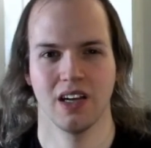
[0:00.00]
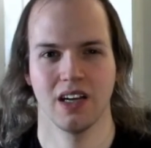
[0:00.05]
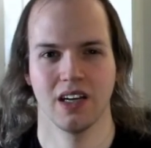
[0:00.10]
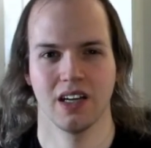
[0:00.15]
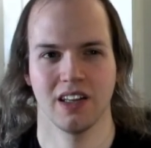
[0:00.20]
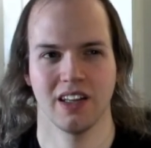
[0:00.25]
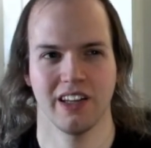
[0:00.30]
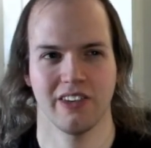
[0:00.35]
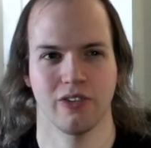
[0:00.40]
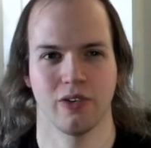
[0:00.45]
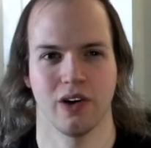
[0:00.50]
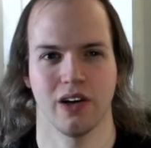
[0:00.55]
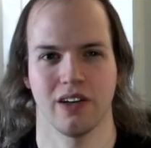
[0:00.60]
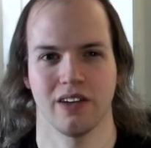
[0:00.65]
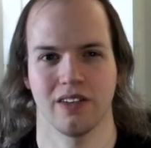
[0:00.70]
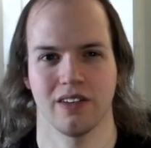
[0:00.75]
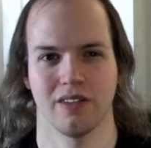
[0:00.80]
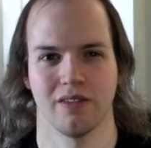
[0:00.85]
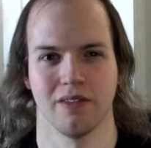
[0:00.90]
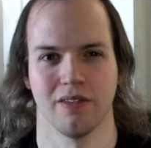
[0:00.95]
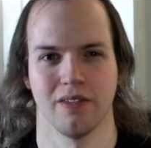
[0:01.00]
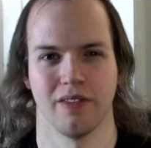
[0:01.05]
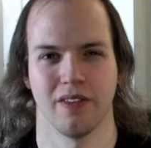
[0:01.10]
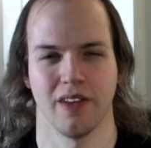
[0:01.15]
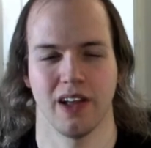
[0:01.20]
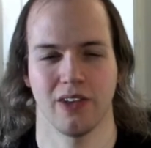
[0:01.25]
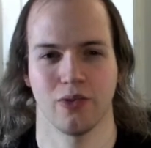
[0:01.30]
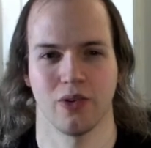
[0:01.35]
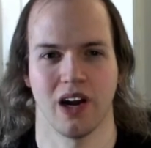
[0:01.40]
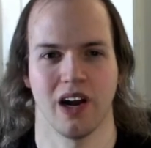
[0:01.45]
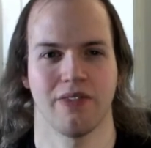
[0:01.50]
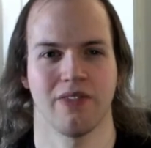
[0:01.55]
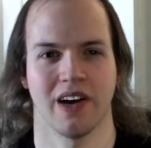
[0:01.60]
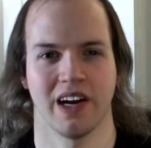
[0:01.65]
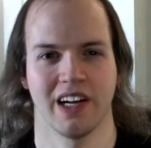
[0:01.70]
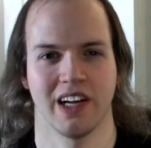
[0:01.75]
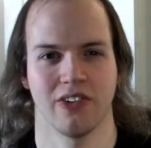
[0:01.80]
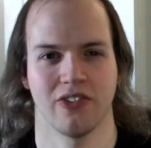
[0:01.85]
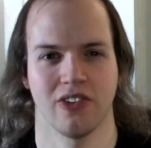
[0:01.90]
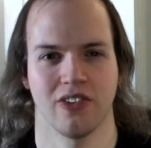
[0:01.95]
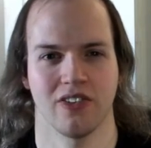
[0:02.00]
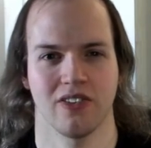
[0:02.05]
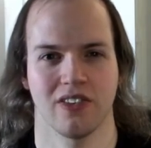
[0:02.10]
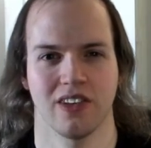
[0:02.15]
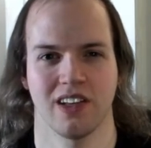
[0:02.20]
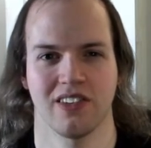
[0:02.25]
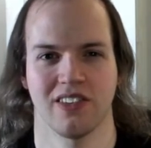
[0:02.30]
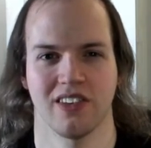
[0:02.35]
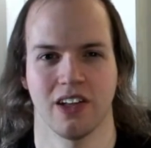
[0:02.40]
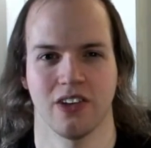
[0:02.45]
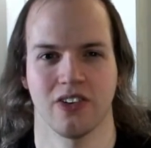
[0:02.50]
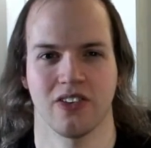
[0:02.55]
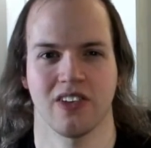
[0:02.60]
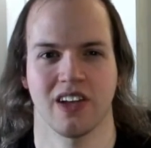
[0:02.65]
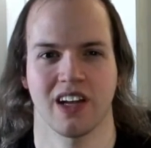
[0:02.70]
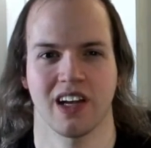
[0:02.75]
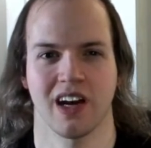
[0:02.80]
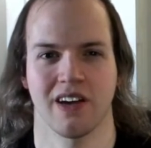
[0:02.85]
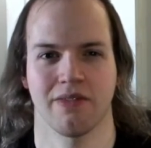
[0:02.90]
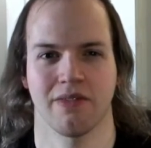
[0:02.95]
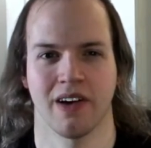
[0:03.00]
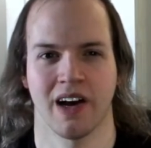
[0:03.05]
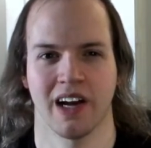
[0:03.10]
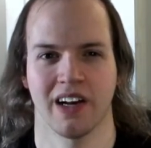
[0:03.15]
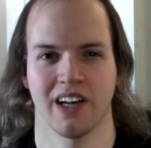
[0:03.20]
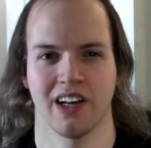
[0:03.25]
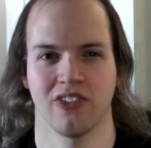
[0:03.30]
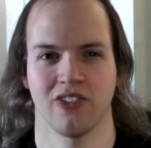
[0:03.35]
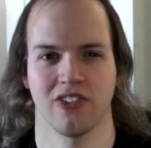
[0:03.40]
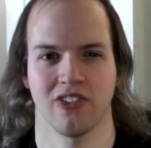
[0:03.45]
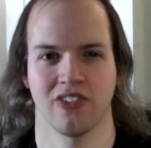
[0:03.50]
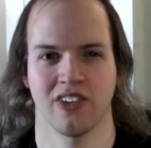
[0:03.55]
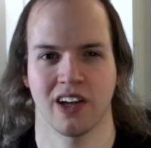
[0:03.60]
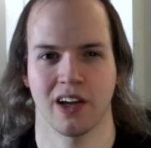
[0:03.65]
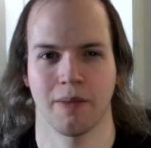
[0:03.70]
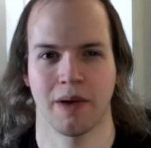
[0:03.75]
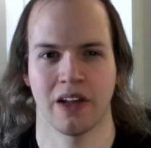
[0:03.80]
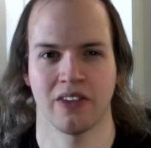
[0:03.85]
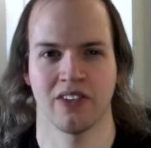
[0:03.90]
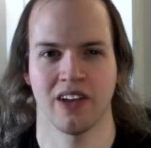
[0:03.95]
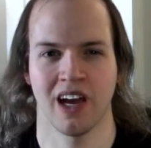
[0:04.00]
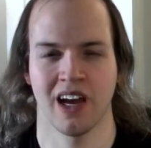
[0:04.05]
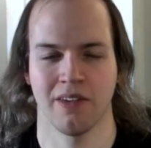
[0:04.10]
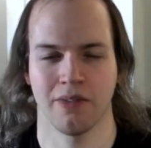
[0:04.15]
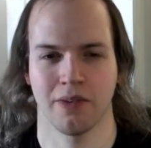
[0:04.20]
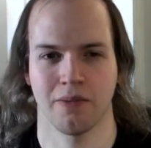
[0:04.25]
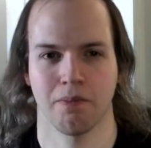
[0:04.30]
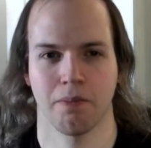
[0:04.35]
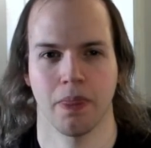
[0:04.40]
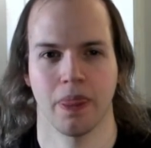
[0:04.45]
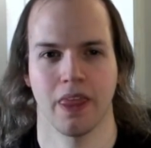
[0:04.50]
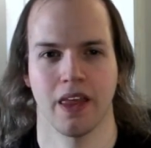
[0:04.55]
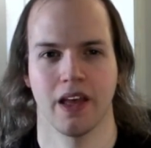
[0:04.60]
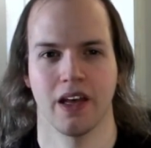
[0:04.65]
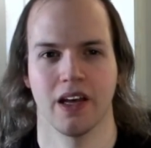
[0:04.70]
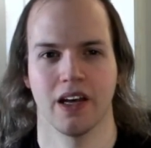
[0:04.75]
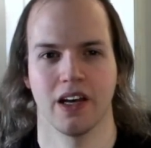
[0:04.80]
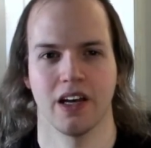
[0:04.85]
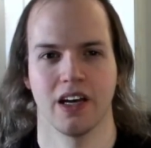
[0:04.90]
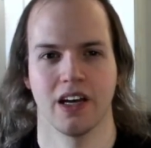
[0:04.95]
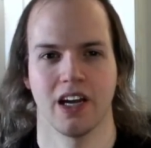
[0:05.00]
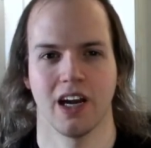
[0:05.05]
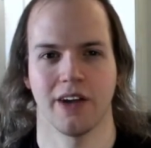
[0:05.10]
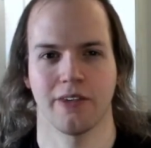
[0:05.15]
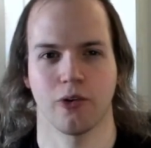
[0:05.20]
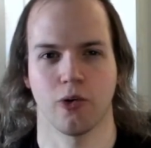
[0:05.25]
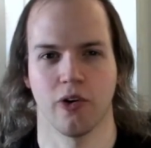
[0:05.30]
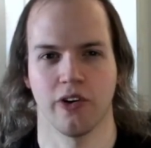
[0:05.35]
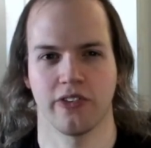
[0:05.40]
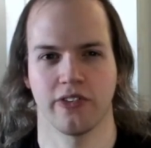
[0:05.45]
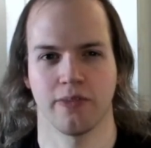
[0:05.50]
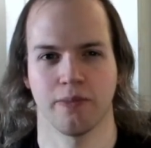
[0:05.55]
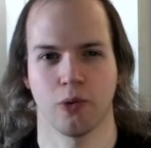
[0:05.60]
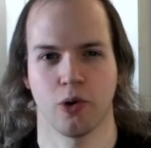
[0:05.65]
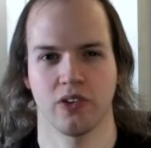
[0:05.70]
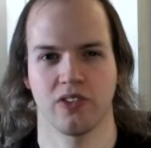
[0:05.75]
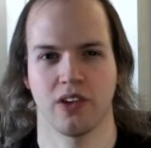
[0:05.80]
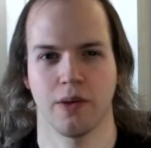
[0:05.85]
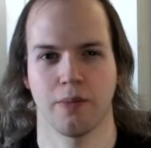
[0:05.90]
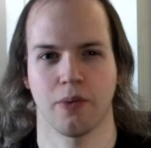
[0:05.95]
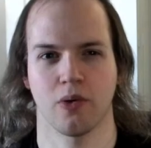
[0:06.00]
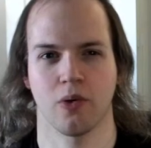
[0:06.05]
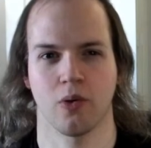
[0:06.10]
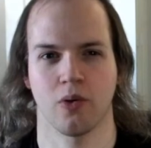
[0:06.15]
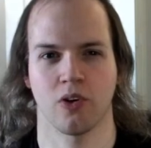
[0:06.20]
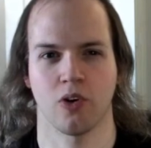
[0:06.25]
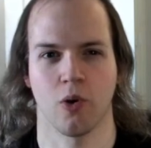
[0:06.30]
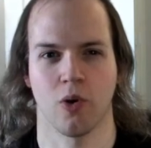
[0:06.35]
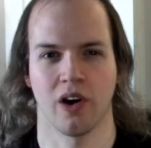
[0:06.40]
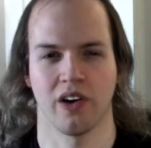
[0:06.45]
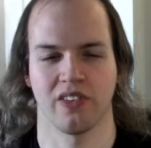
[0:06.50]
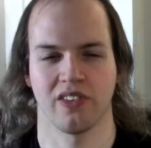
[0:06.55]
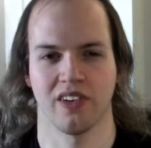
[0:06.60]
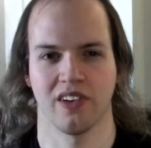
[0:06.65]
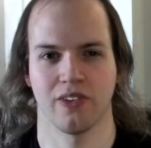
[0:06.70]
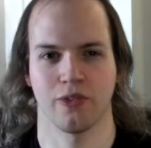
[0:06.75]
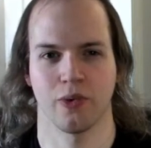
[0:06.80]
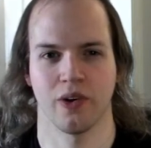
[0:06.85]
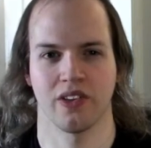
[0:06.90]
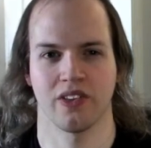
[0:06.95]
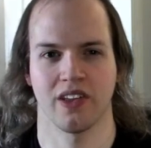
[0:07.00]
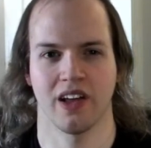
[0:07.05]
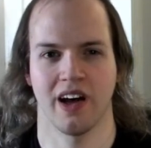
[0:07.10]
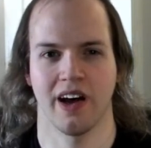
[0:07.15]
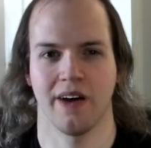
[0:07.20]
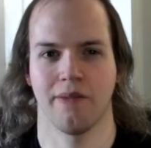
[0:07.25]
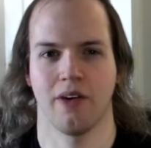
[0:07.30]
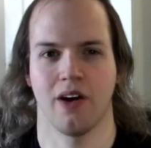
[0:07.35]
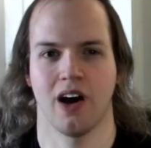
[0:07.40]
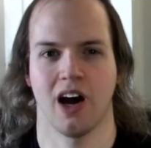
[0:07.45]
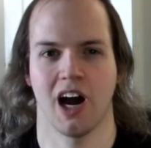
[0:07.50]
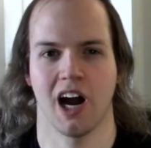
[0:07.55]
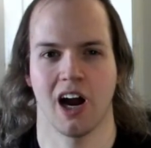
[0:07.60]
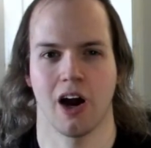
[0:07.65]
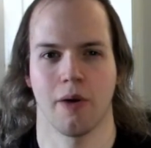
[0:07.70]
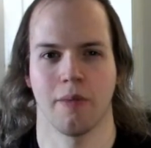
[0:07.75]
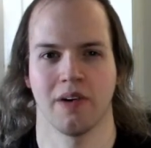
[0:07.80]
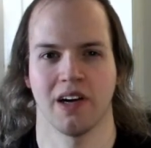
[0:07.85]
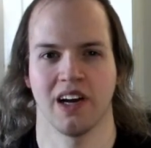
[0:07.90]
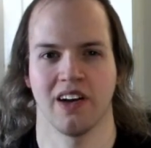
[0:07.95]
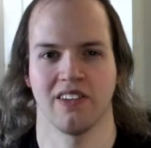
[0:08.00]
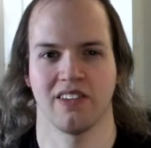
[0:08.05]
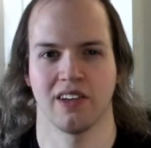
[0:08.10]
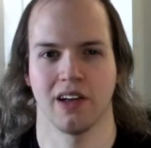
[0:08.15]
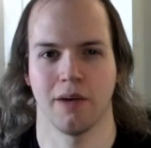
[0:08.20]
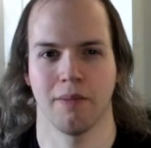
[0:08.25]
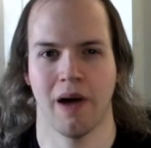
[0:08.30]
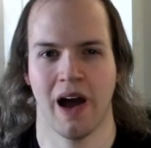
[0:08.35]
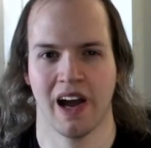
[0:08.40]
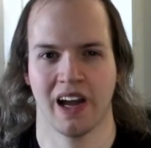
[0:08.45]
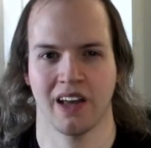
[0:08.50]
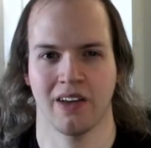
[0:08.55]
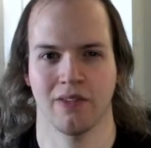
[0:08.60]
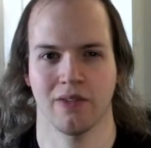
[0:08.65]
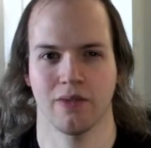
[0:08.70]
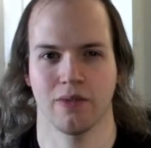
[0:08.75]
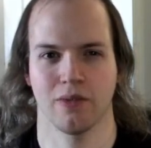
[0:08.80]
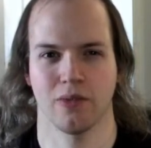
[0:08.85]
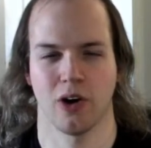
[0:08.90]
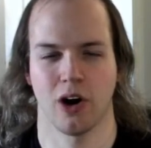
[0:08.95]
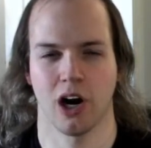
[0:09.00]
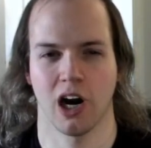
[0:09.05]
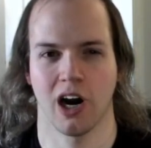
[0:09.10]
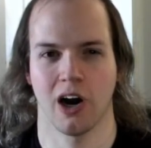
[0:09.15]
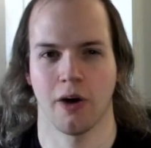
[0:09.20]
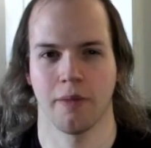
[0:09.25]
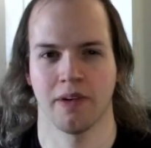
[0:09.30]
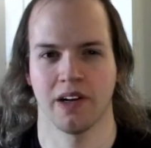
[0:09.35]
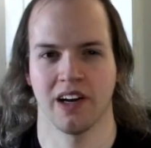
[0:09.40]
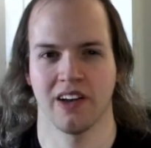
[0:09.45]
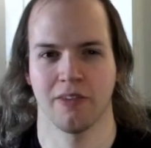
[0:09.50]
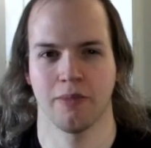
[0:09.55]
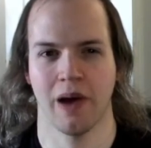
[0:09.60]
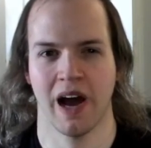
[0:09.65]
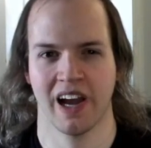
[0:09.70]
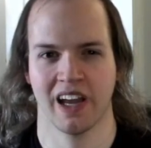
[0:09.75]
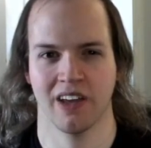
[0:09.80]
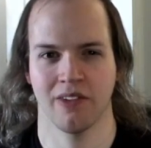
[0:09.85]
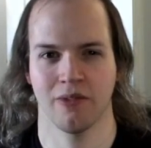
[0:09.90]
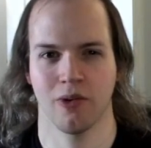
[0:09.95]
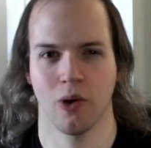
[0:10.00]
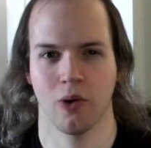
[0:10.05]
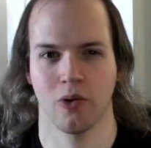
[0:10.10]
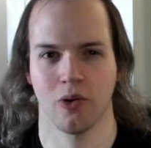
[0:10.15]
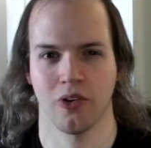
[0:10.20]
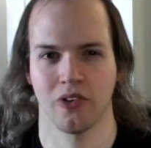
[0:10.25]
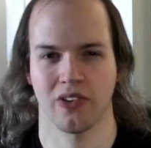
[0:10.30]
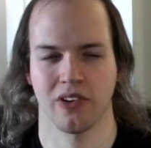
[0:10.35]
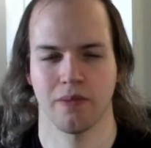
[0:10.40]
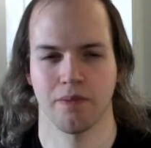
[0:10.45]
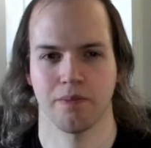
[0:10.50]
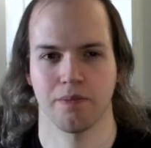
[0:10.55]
And that's what I find interesting. That's another thing I find interesting about Dave. And of course, some more typical choruses with high harmonized backing vocals.